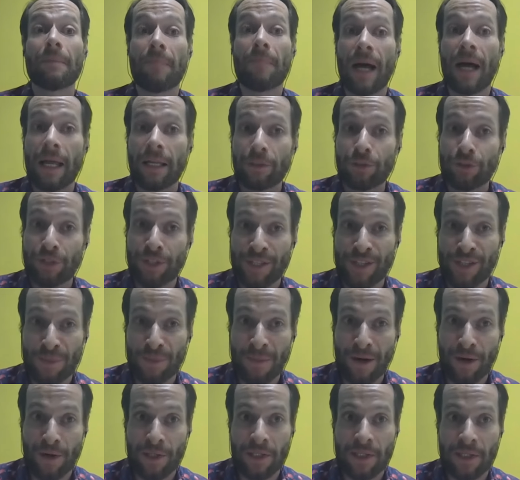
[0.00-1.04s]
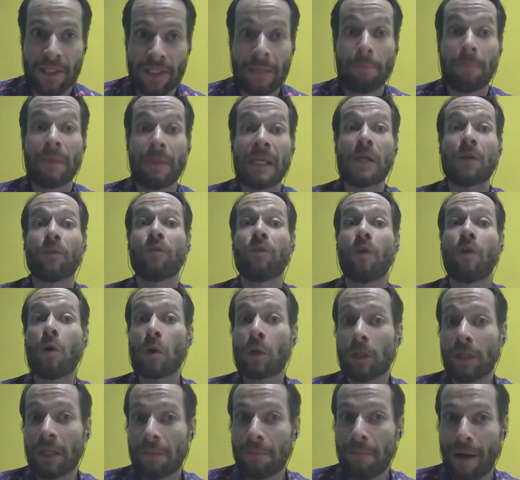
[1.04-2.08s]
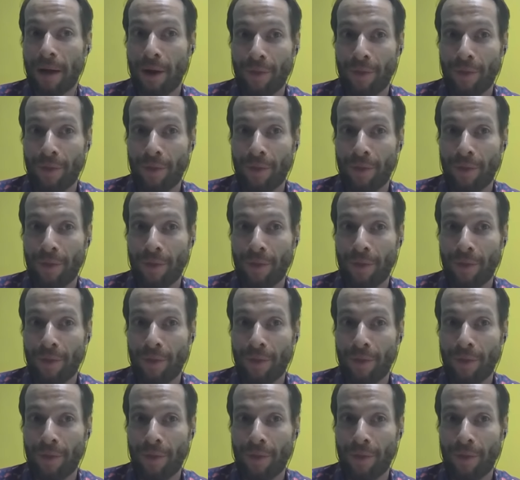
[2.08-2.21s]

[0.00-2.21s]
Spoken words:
demand transparency, being vocal